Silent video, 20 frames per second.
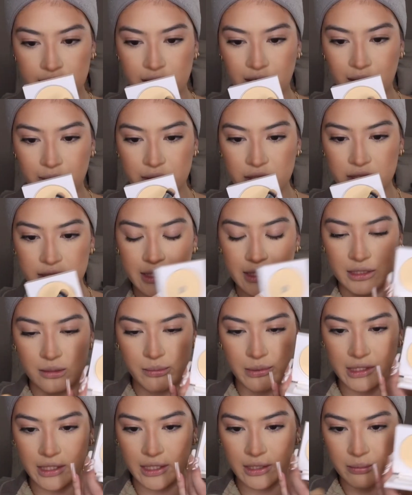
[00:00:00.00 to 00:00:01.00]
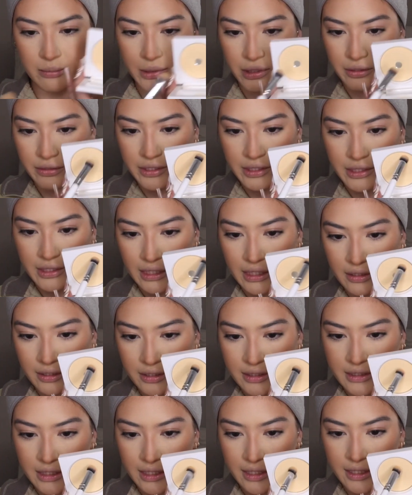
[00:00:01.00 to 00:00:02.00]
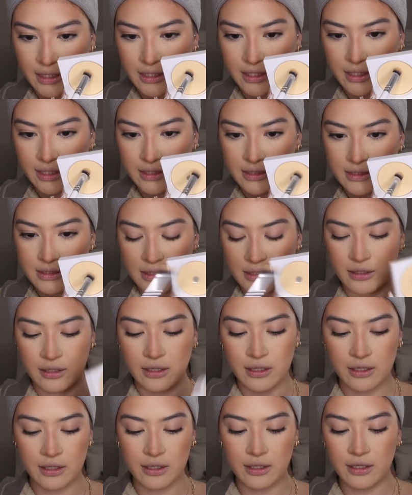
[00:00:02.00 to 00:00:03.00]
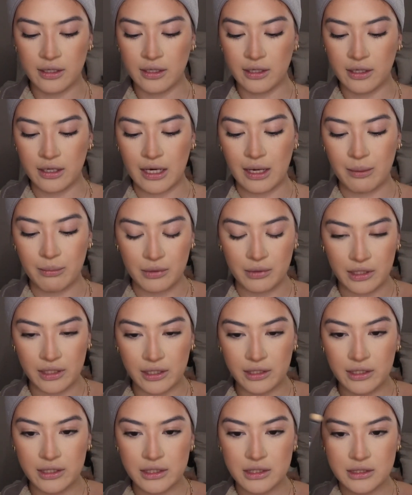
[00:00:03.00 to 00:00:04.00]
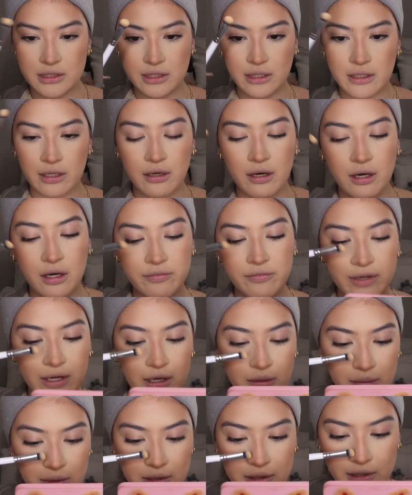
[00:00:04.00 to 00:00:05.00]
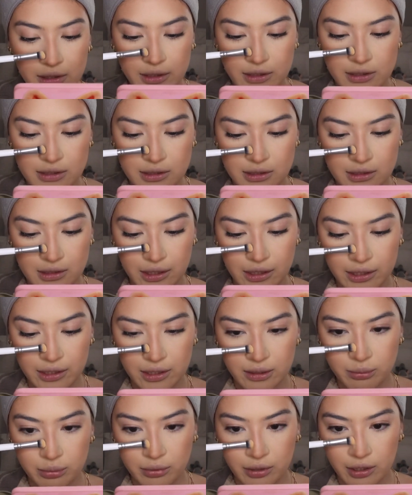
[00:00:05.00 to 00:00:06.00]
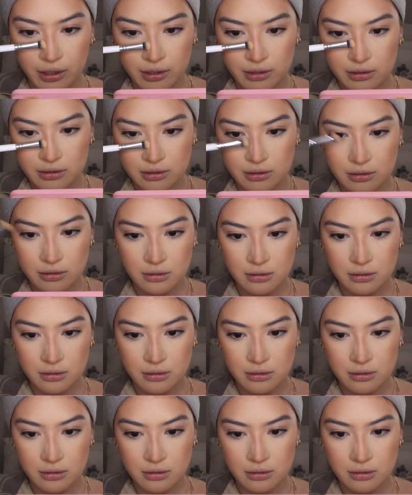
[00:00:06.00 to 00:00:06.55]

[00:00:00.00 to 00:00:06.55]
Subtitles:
I'm gonna just take the banana powder that looks like this, and I'm literally just gonna carve it out with this tiny brush.